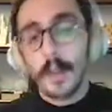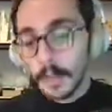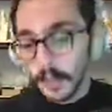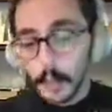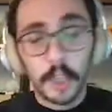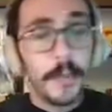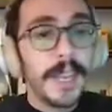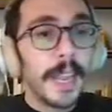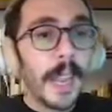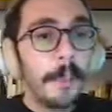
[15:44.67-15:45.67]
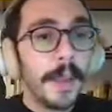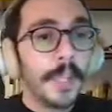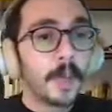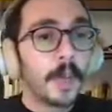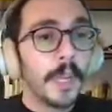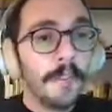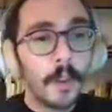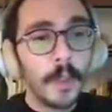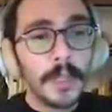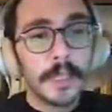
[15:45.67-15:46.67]
Social media campaigns will
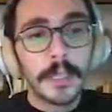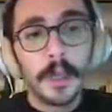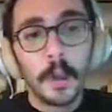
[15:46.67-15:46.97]
influence